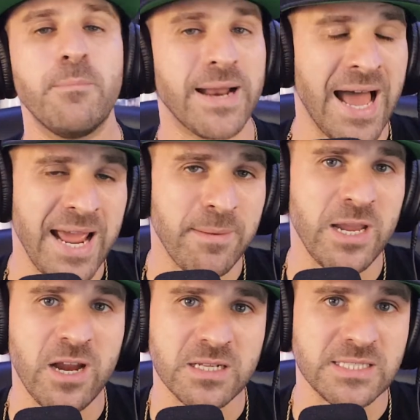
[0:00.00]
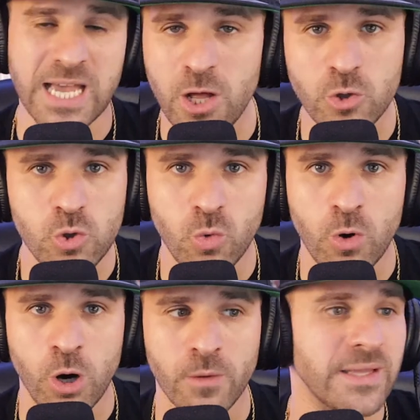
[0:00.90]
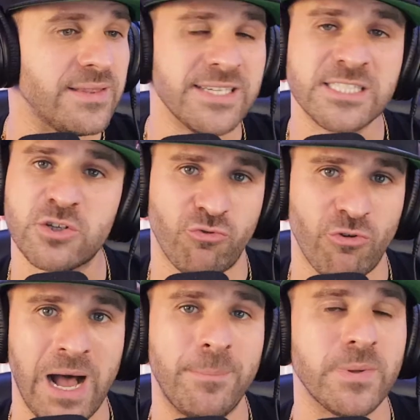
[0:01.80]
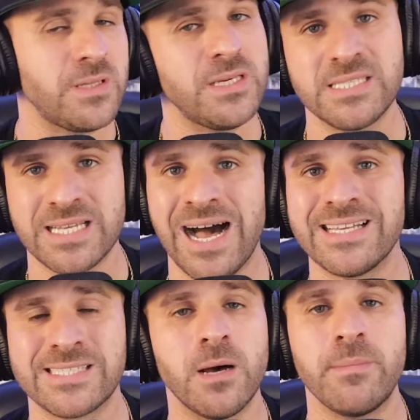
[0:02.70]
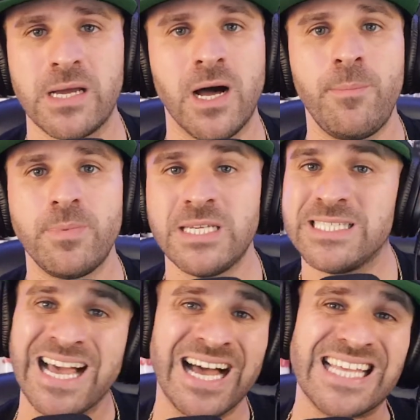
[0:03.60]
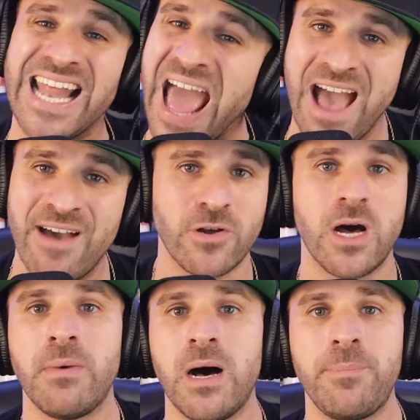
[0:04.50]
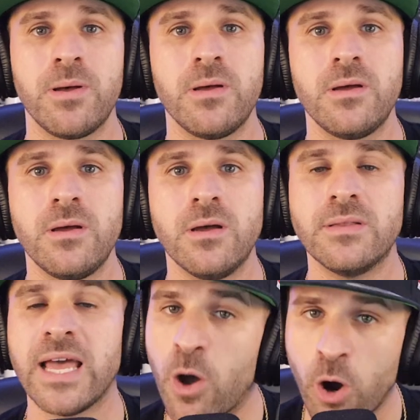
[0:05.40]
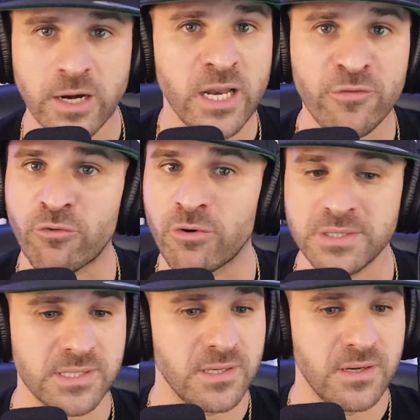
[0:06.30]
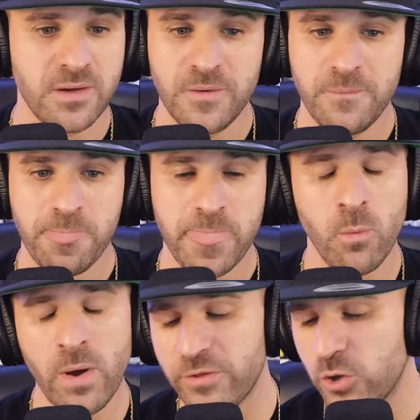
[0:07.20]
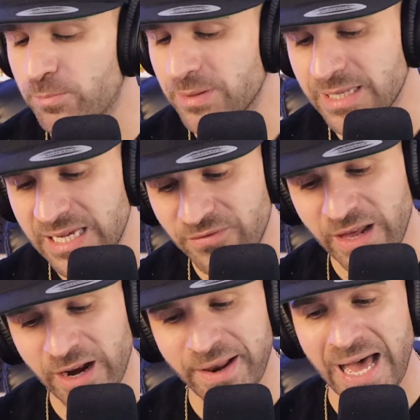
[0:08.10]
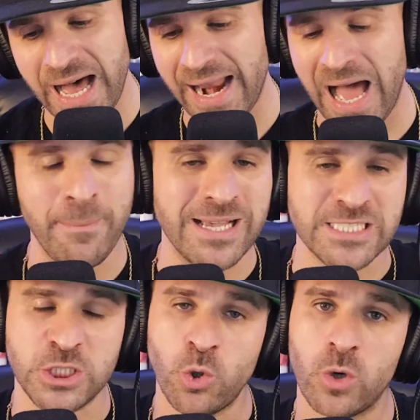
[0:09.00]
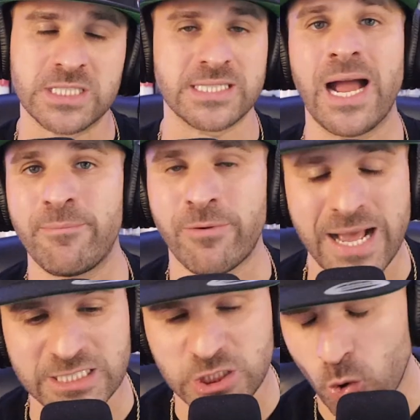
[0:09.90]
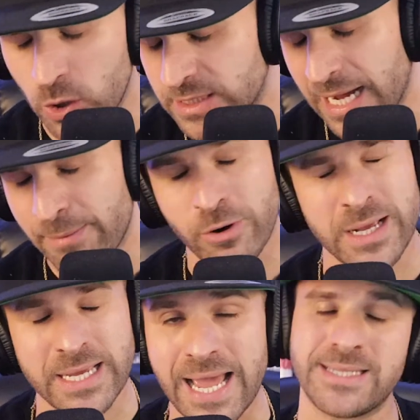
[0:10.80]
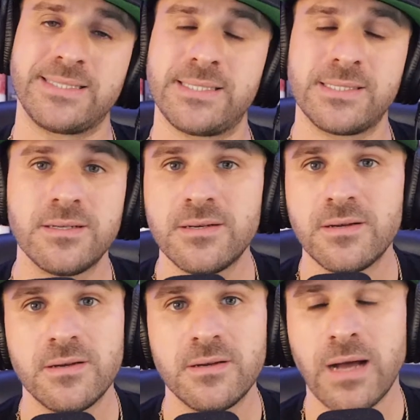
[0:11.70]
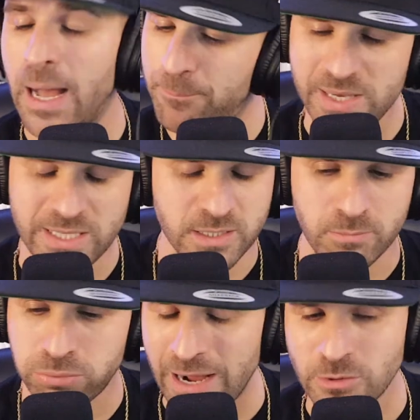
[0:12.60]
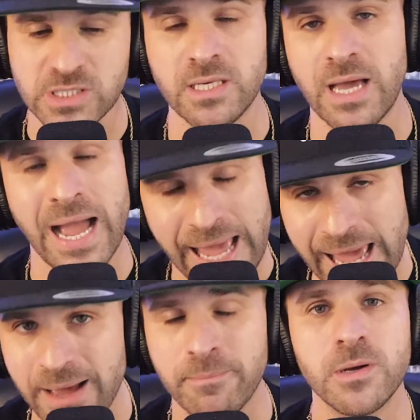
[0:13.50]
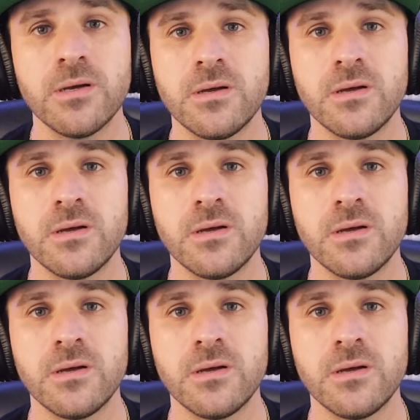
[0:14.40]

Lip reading: But I am here to tell you all that this crop, these guys coming up, these guys that have come up, they are different. Whether you believe that or not, I'm as George Steinbrenner it gets. I'm Pete Dombrowski. I am.